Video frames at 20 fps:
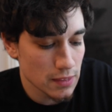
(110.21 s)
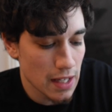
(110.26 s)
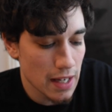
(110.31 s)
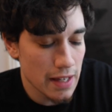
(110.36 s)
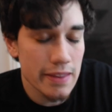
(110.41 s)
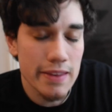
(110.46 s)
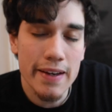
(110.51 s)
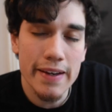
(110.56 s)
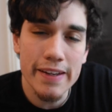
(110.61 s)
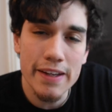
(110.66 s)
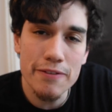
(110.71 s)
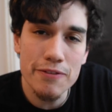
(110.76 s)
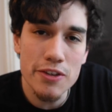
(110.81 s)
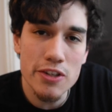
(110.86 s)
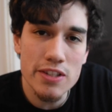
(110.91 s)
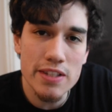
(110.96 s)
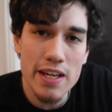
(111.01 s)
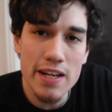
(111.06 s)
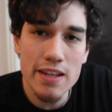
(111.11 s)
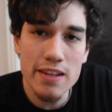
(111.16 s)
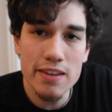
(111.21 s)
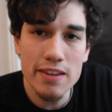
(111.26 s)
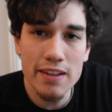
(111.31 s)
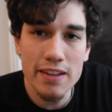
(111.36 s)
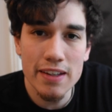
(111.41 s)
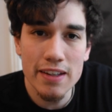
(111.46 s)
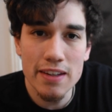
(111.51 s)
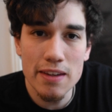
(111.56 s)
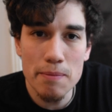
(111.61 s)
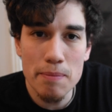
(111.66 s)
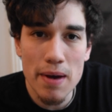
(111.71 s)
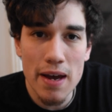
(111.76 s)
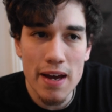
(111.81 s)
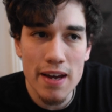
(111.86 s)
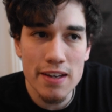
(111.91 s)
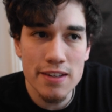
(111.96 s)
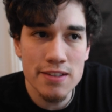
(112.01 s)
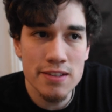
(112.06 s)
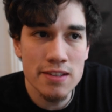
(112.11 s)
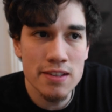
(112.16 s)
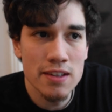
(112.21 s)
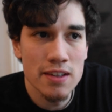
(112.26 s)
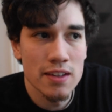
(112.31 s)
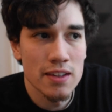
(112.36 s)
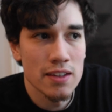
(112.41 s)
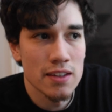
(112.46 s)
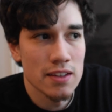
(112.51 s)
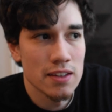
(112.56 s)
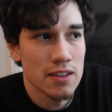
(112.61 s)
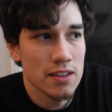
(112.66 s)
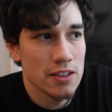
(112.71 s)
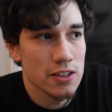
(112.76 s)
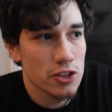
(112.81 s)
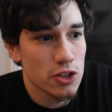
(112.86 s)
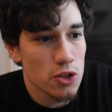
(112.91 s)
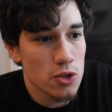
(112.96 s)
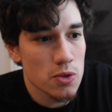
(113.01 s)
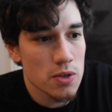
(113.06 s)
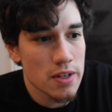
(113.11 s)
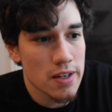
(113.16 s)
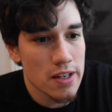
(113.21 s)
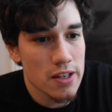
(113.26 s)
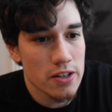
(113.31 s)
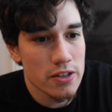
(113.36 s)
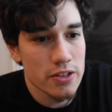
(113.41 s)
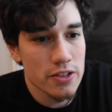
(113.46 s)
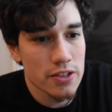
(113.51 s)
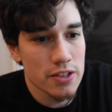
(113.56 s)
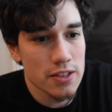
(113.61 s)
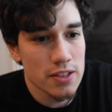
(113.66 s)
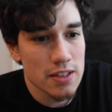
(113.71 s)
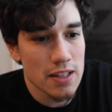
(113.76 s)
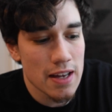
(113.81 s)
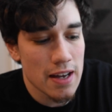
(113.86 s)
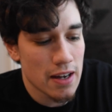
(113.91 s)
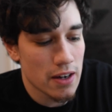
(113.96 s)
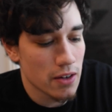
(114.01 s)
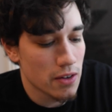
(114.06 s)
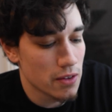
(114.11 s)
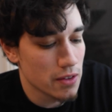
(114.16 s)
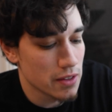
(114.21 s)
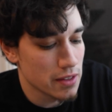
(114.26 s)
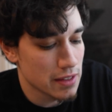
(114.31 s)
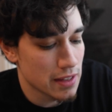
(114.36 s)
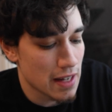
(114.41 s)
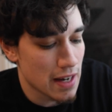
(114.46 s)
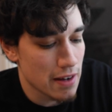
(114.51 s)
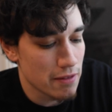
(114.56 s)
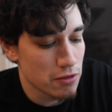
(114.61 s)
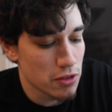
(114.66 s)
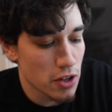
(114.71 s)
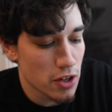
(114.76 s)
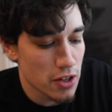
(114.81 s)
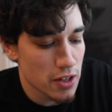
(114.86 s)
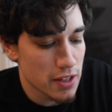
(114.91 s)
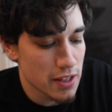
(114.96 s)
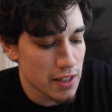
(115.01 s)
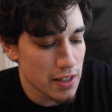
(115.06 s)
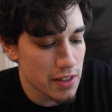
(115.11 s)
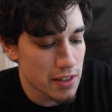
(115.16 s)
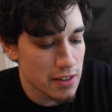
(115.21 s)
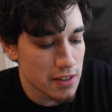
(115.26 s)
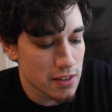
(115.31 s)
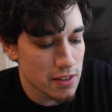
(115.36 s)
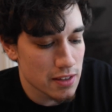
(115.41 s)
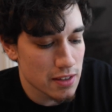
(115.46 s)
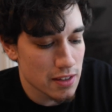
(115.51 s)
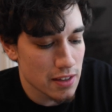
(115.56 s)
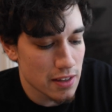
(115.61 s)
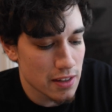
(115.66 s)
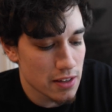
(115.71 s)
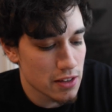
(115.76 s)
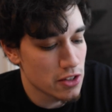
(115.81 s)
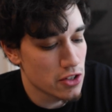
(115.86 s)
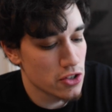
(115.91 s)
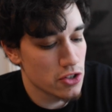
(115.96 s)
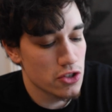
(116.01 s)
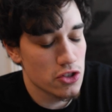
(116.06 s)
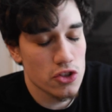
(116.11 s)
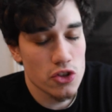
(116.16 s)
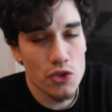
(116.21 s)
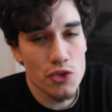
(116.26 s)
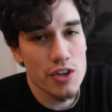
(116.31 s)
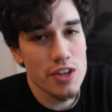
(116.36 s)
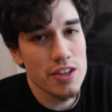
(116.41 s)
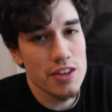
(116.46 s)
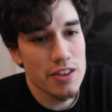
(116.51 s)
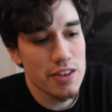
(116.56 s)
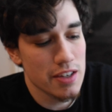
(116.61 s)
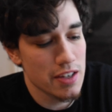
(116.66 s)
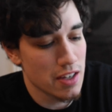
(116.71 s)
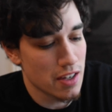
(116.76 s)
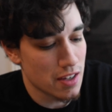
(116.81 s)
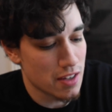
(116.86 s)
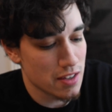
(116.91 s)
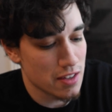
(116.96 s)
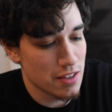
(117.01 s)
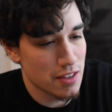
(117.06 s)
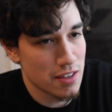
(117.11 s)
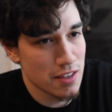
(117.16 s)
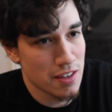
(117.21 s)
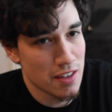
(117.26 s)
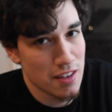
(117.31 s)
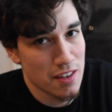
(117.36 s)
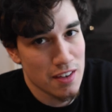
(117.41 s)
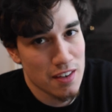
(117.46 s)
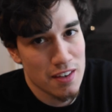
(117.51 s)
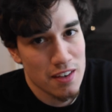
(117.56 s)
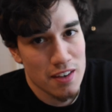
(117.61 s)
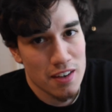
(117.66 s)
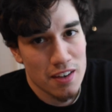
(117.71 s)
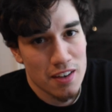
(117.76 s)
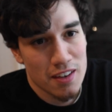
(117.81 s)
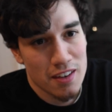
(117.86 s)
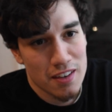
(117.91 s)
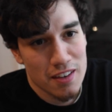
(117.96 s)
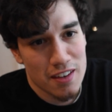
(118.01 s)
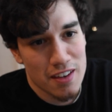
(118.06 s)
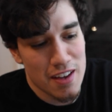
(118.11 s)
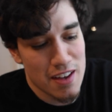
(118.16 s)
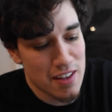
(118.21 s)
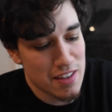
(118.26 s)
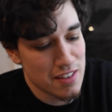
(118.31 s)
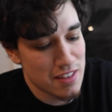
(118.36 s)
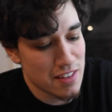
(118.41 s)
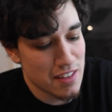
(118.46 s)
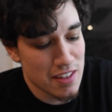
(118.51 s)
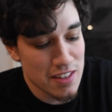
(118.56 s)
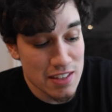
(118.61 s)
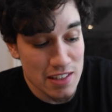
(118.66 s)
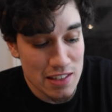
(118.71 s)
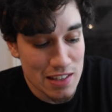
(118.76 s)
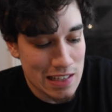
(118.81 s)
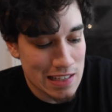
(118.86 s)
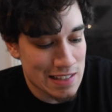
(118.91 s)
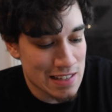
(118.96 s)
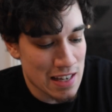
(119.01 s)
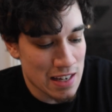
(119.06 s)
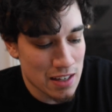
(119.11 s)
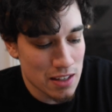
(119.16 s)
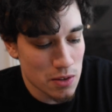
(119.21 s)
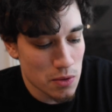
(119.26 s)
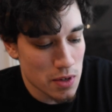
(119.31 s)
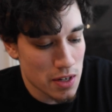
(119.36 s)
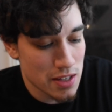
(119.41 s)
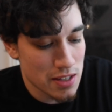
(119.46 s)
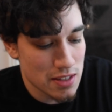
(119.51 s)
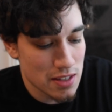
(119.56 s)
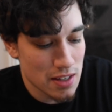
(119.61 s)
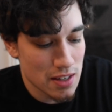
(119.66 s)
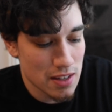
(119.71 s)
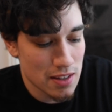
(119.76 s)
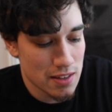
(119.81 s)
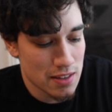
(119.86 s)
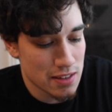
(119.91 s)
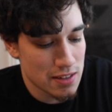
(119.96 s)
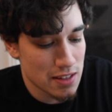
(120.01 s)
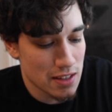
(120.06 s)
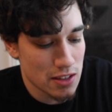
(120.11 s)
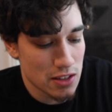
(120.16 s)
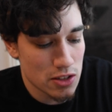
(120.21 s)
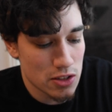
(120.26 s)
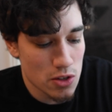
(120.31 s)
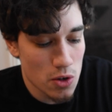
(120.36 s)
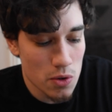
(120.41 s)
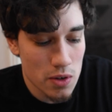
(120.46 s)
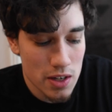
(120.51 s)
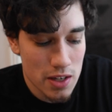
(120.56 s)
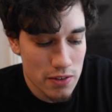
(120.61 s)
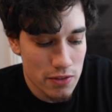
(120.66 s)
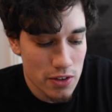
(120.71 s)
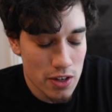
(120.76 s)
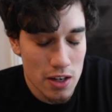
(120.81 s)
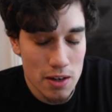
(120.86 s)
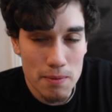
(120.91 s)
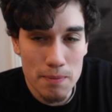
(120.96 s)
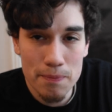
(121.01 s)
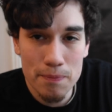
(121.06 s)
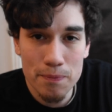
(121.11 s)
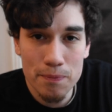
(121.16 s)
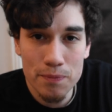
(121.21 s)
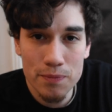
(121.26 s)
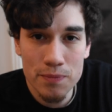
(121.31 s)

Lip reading: And like, if there's anything in the past 2 years now that I've learned, is there's three things. And this is exactly what I said. I said, don't give up.